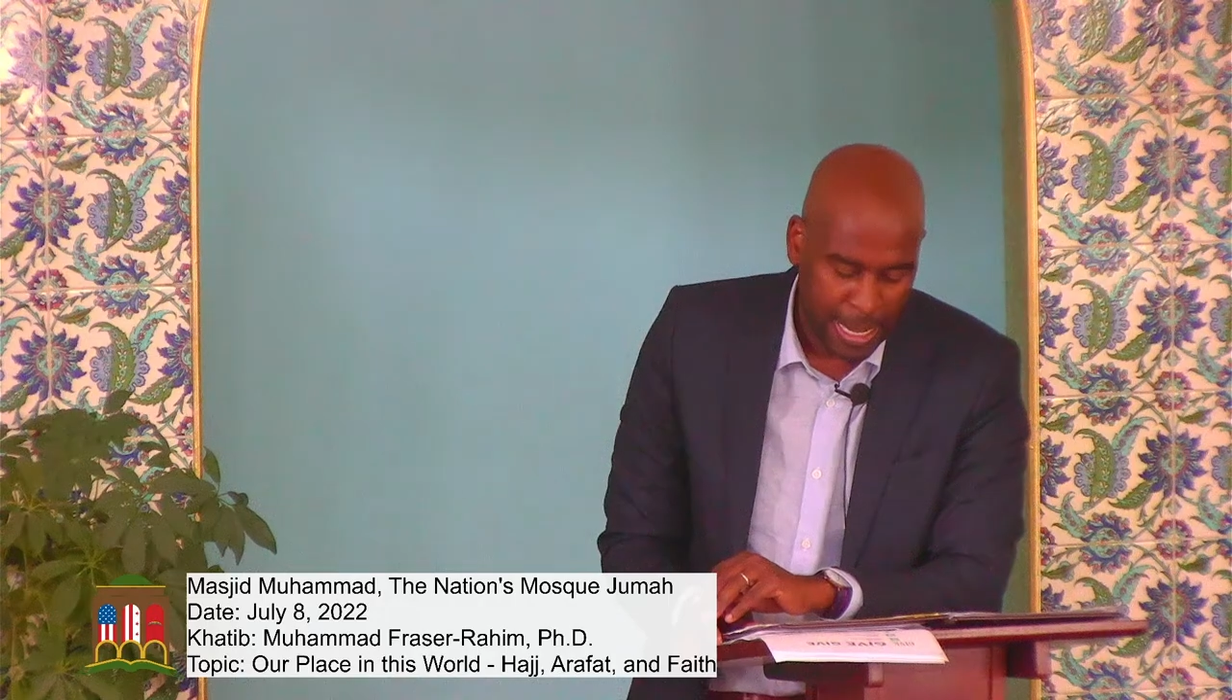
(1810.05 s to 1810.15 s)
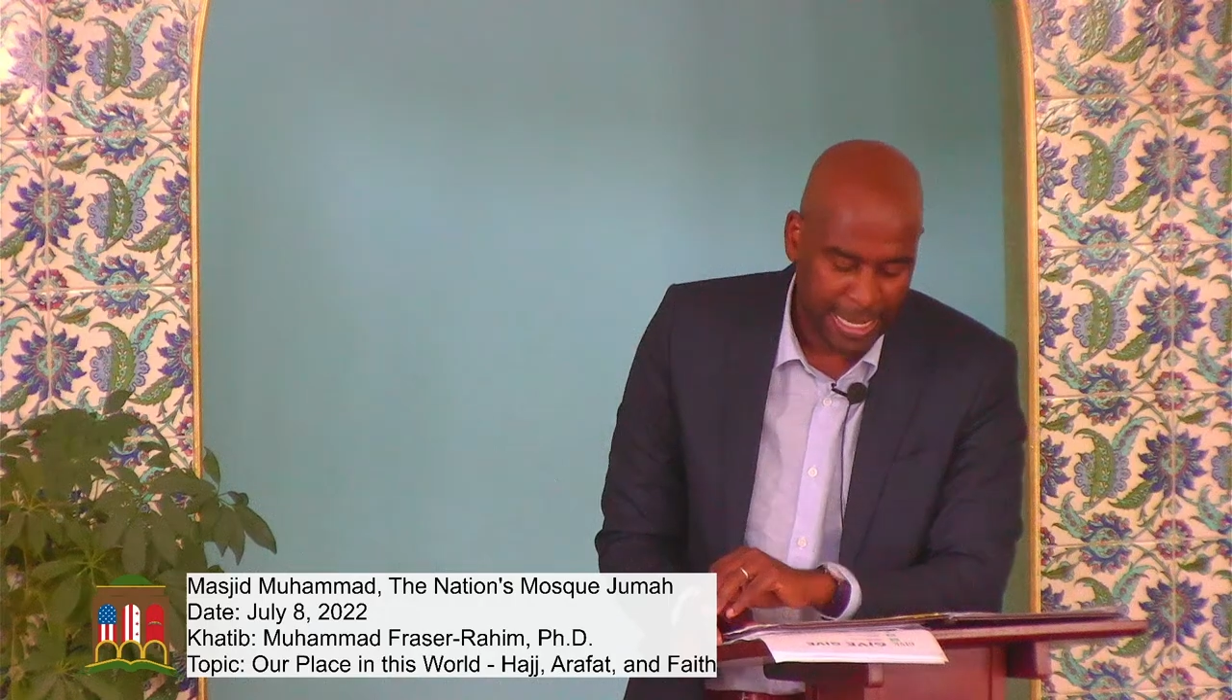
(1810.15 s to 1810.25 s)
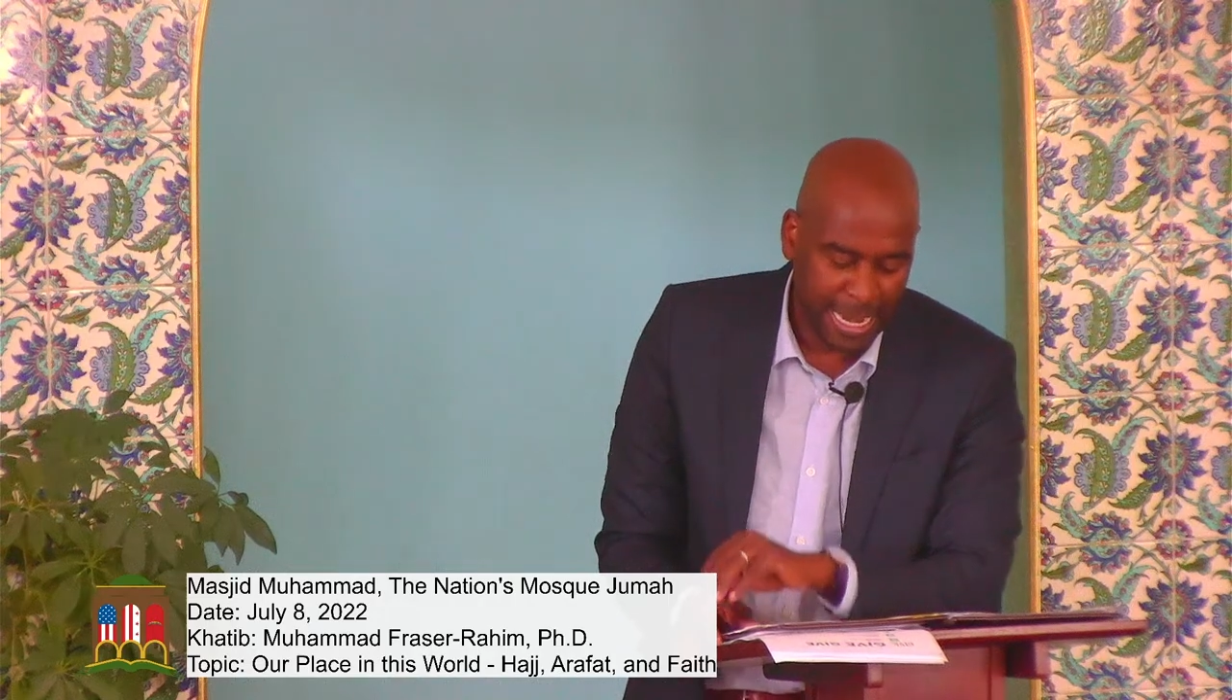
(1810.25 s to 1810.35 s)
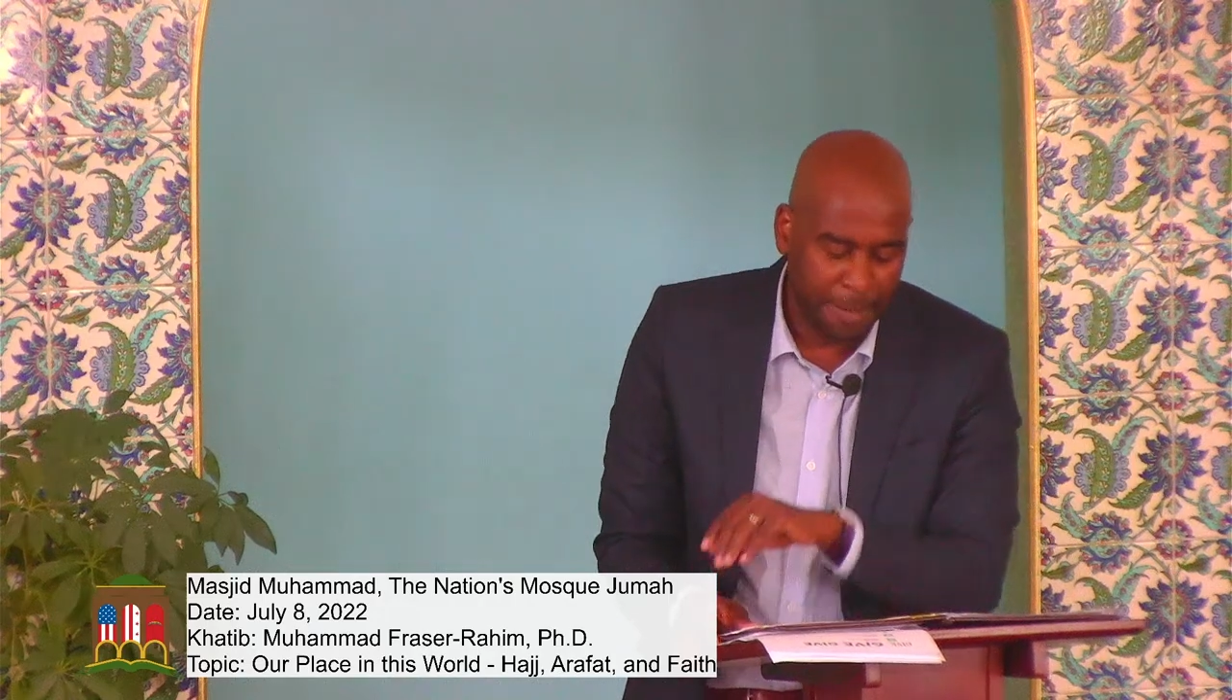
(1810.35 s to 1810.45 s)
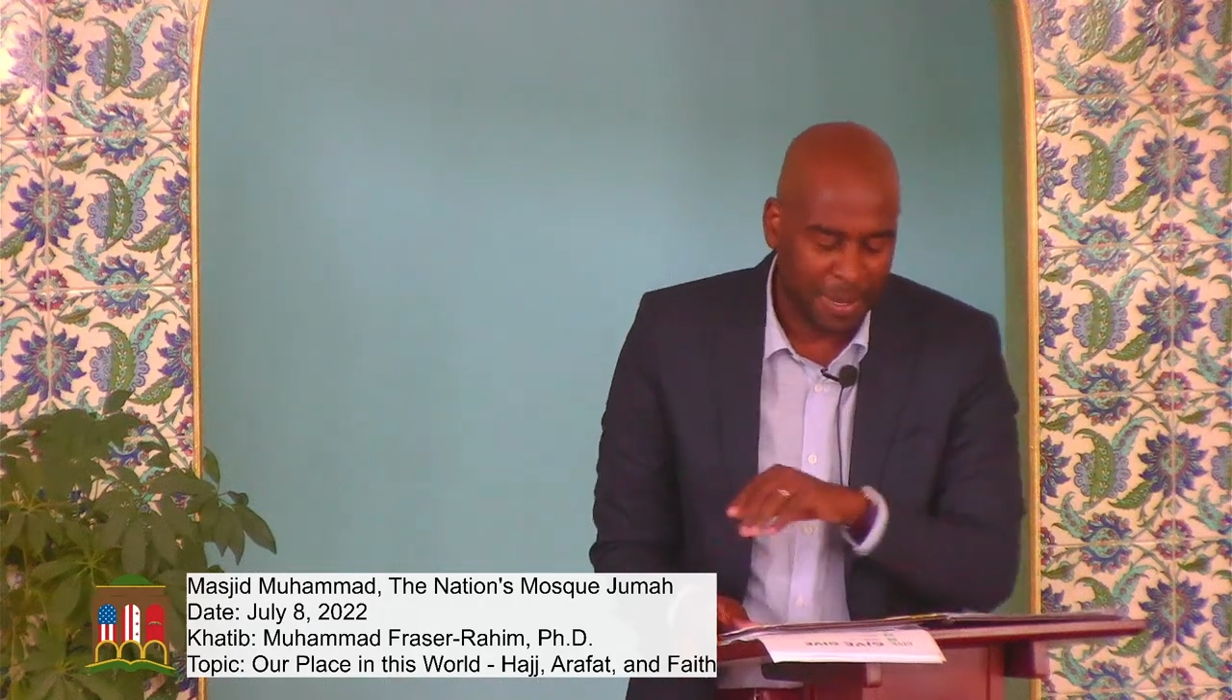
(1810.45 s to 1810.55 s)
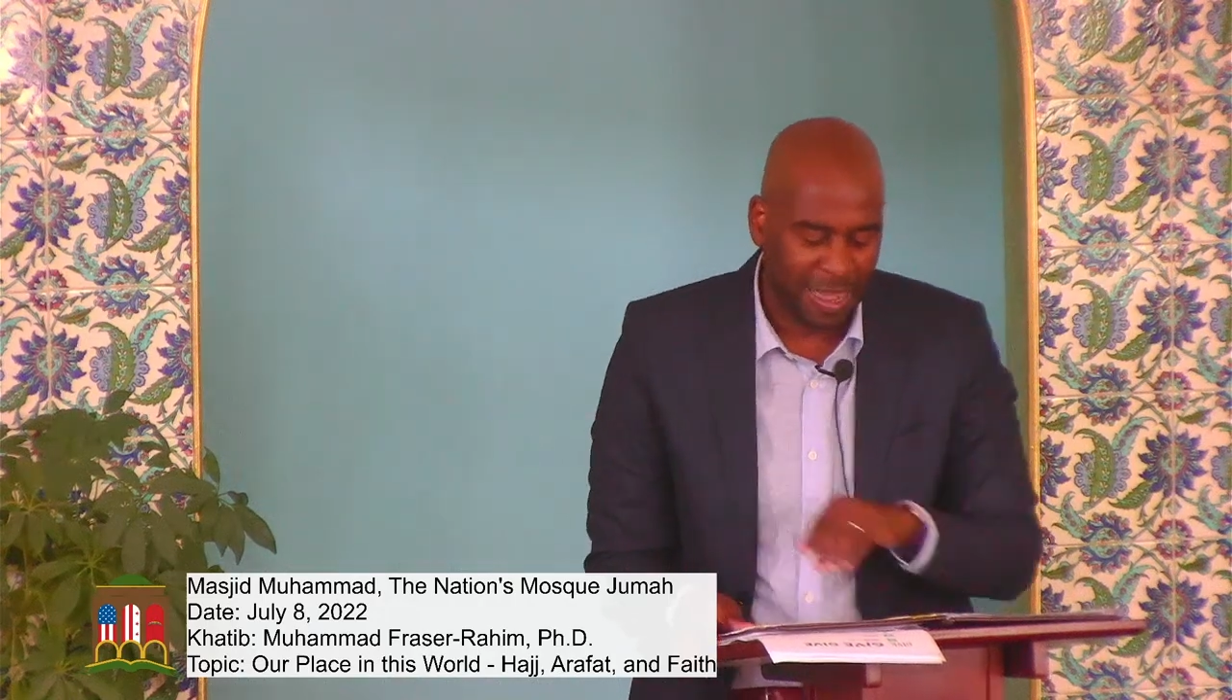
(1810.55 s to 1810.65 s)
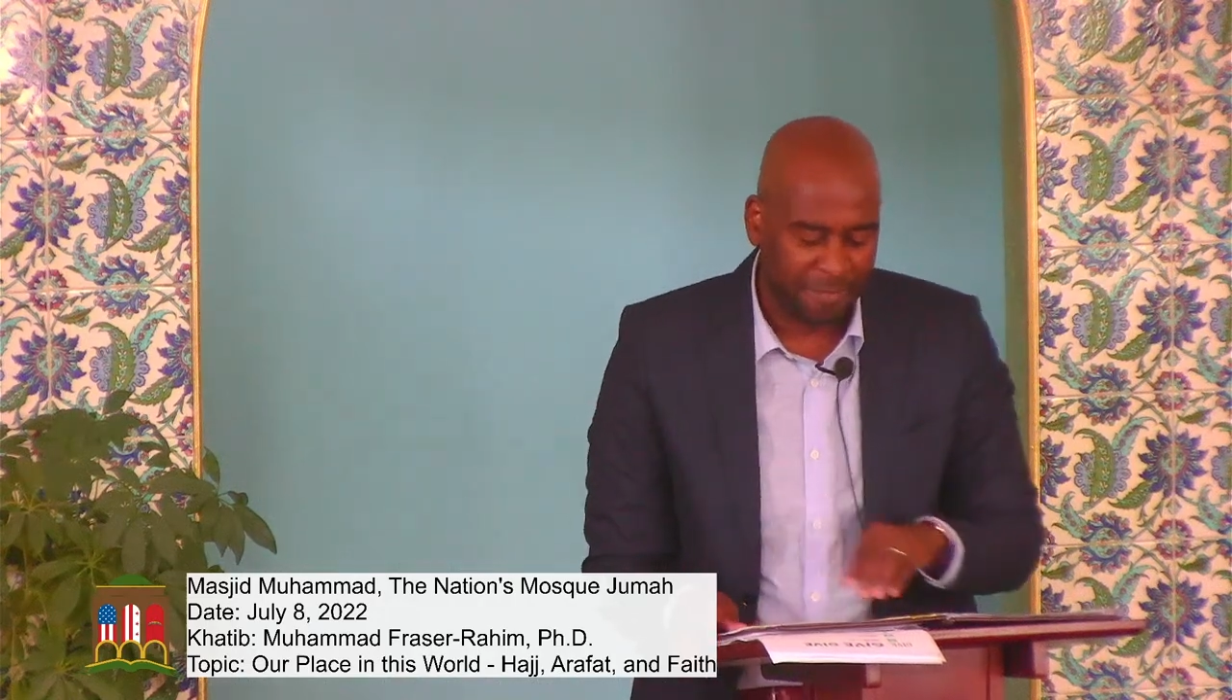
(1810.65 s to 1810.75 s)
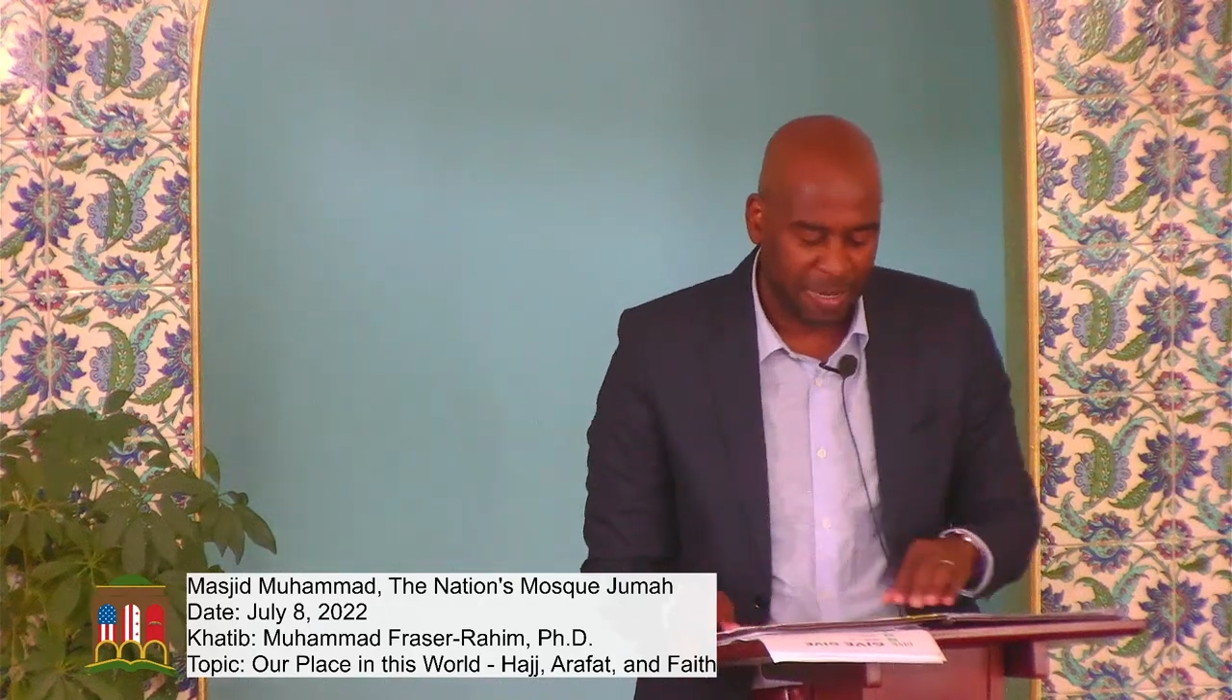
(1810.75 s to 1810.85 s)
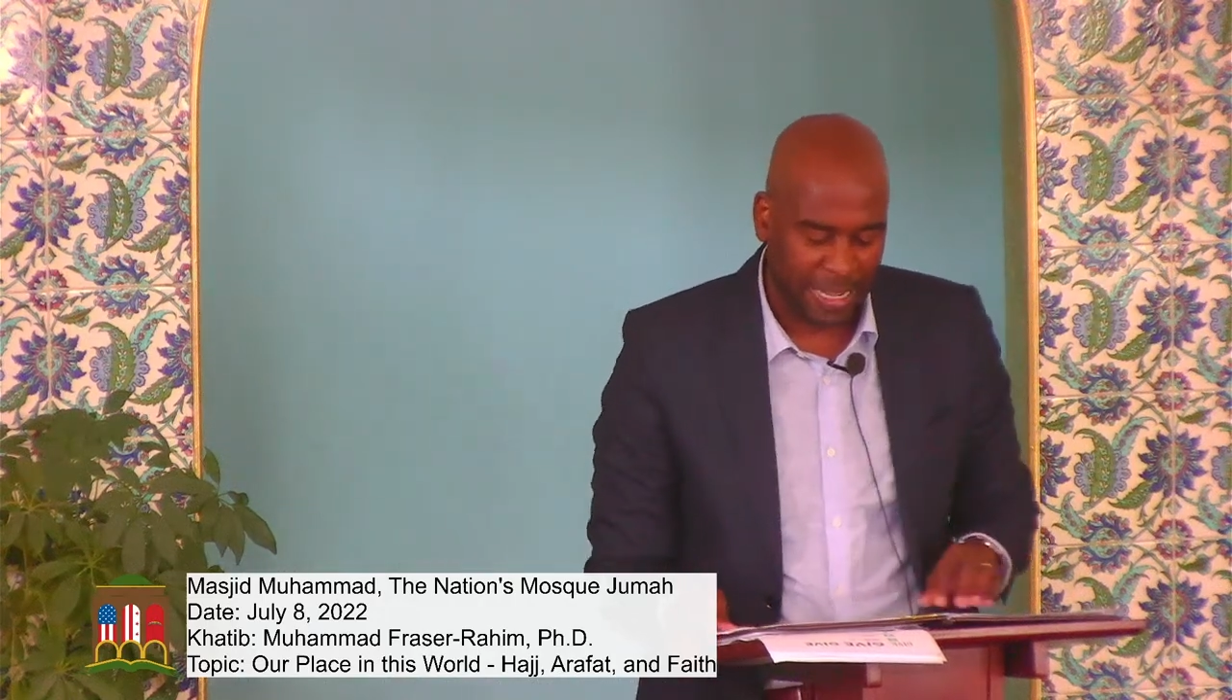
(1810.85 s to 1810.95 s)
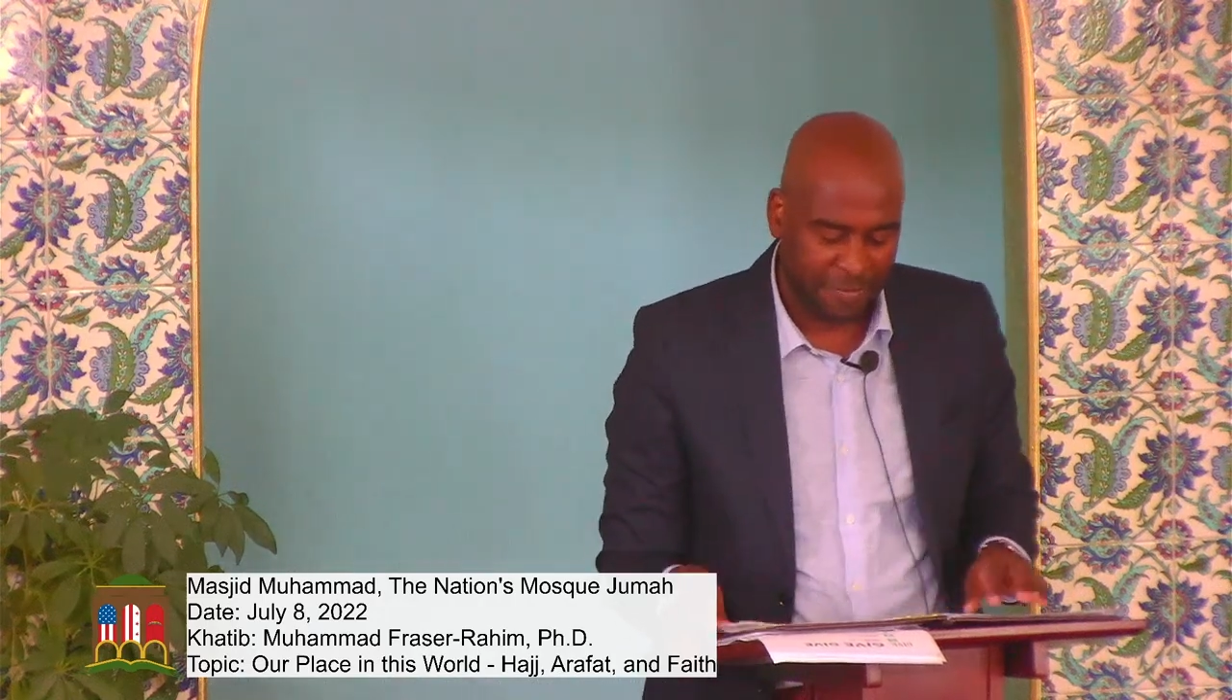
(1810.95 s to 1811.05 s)
Dear beloved
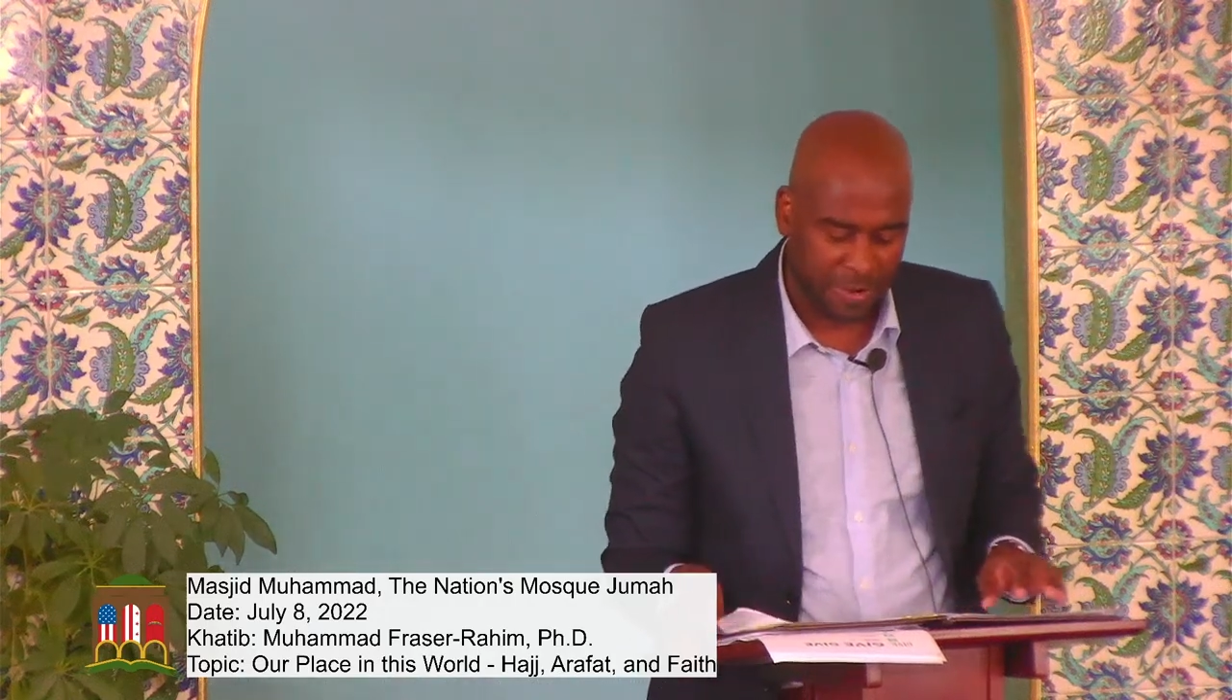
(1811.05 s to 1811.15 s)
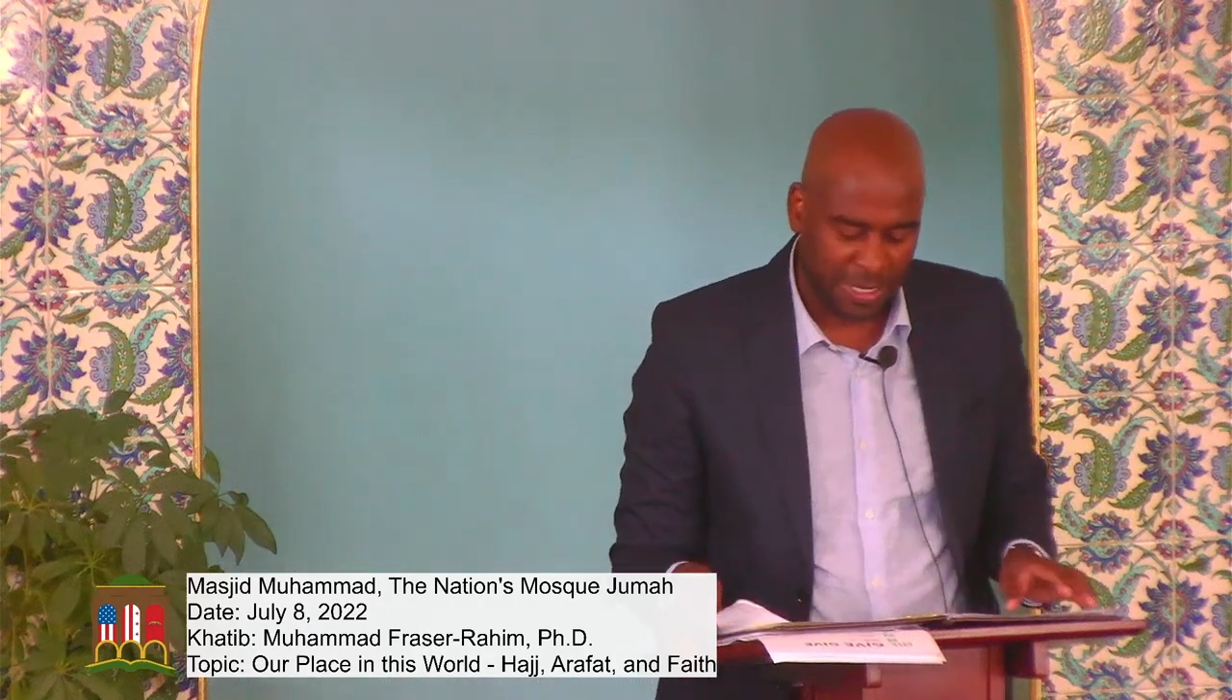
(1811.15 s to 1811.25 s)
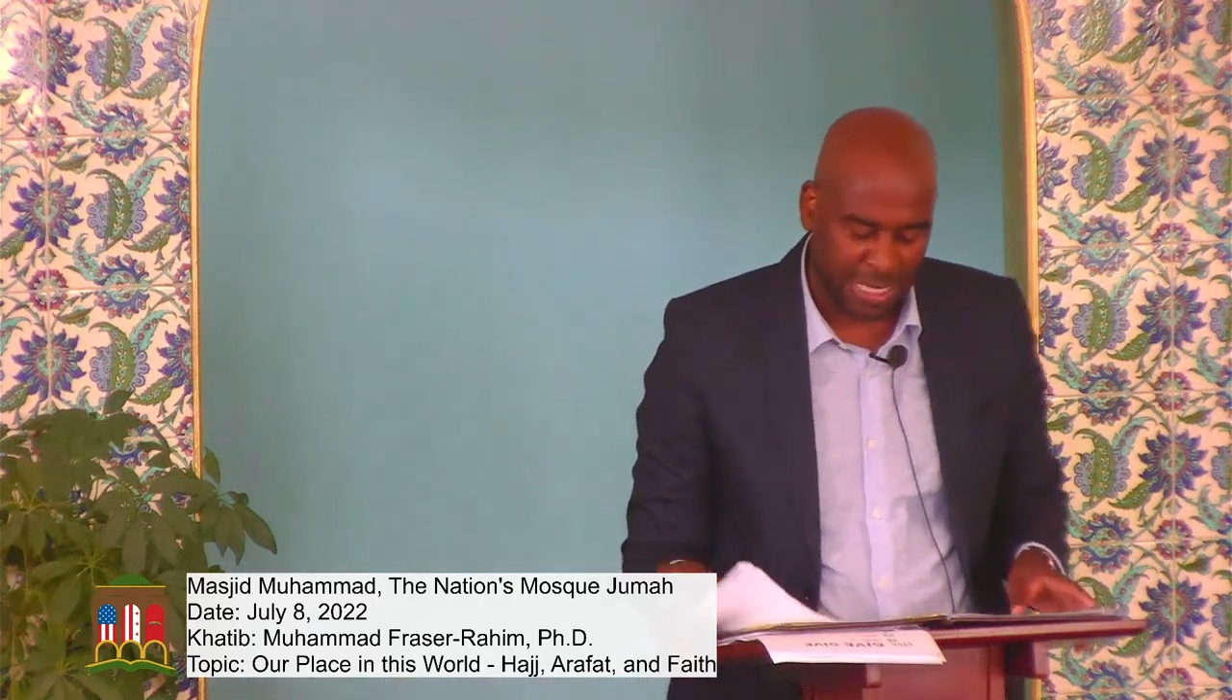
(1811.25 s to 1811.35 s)
believers,